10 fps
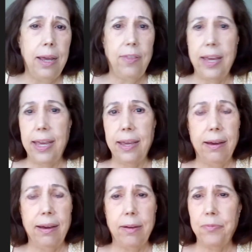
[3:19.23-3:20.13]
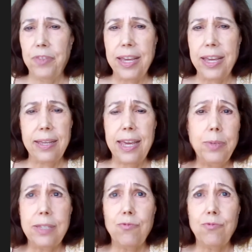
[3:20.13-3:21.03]
They, uh, they, he
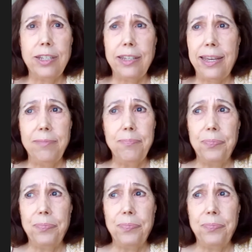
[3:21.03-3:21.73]
was really